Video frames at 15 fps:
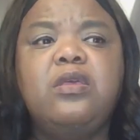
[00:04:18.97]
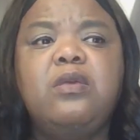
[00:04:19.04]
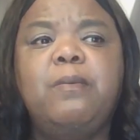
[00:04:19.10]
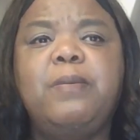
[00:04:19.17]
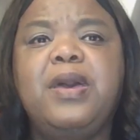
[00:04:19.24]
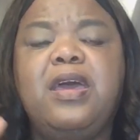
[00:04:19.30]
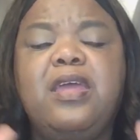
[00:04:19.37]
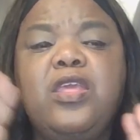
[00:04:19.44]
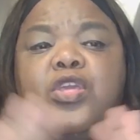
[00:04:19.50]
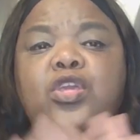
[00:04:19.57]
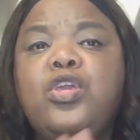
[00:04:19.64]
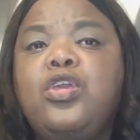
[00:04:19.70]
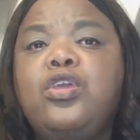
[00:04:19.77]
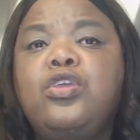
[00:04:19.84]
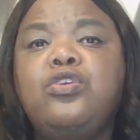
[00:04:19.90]
But
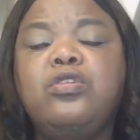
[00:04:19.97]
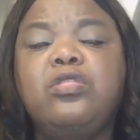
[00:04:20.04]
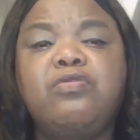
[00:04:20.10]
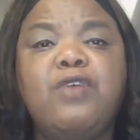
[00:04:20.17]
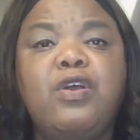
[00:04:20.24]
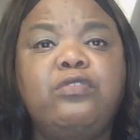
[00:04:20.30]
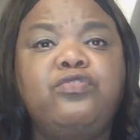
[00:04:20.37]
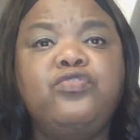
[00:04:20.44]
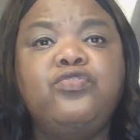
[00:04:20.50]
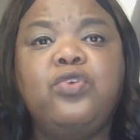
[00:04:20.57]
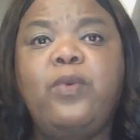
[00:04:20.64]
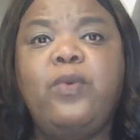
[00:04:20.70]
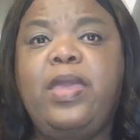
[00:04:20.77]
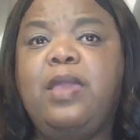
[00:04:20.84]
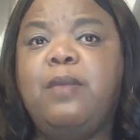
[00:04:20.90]
you throw two
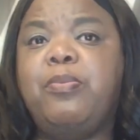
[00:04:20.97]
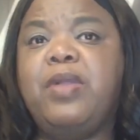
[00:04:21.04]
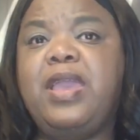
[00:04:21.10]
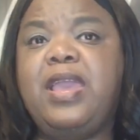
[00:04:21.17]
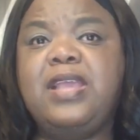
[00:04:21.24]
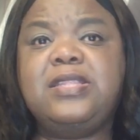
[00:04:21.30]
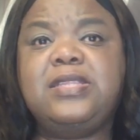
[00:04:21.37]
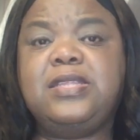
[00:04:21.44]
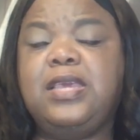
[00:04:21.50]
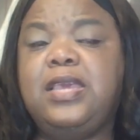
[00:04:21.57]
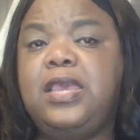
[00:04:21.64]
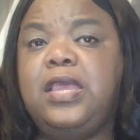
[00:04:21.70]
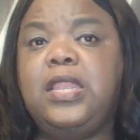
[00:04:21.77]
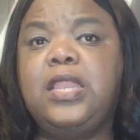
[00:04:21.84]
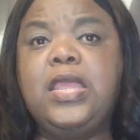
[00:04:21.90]
quick braids
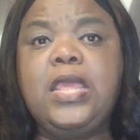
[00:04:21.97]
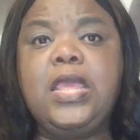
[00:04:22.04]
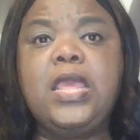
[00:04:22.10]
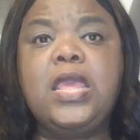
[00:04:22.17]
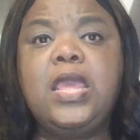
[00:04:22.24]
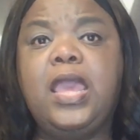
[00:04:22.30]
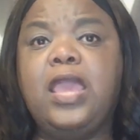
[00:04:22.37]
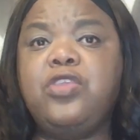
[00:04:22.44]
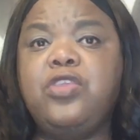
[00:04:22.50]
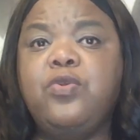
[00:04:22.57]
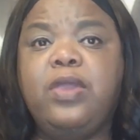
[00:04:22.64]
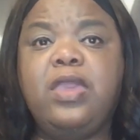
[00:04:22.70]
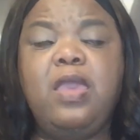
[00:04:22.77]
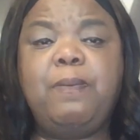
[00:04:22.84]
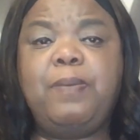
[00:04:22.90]
in and you
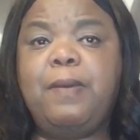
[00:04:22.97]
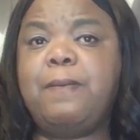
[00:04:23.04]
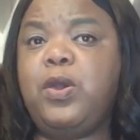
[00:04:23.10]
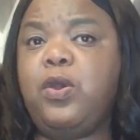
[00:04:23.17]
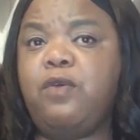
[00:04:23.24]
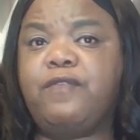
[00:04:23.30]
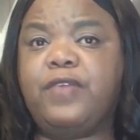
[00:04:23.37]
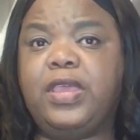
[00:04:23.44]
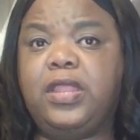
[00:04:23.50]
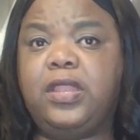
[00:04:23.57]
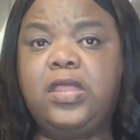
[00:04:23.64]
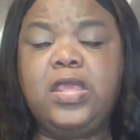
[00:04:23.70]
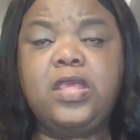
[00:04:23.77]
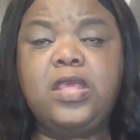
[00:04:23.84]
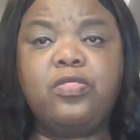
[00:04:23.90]
keep it moving.
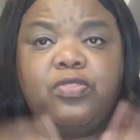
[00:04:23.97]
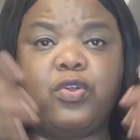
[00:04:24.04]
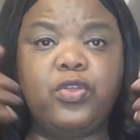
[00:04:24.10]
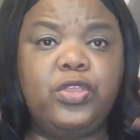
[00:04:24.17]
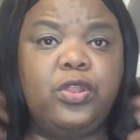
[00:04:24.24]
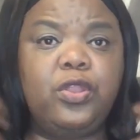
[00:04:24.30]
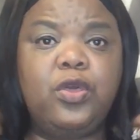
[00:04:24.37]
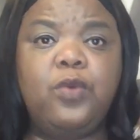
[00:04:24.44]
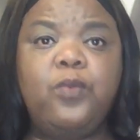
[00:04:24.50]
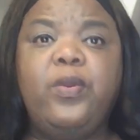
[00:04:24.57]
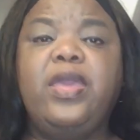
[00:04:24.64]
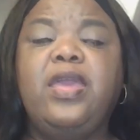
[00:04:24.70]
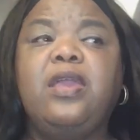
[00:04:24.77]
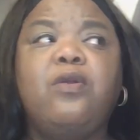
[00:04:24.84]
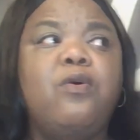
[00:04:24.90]
Throw your little
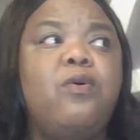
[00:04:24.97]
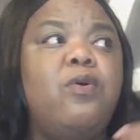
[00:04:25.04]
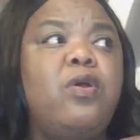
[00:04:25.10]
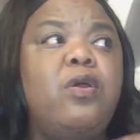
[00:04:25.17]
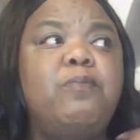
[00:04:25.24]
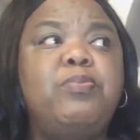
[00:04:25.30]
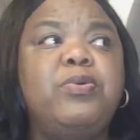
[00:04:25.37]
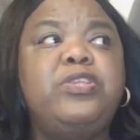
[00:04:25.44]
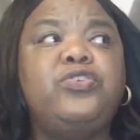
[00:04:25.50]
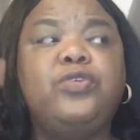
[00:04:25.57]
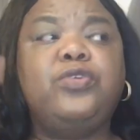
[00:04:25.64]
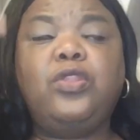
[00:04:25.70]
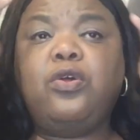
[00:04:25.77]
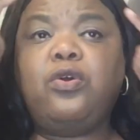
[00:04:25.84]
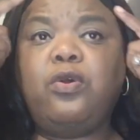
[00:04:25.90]
wig on, put your
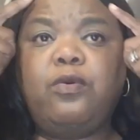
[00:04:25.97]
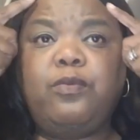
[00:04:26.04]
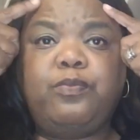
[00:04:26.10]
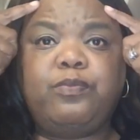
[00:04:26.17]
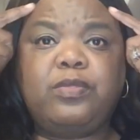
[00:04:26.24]
little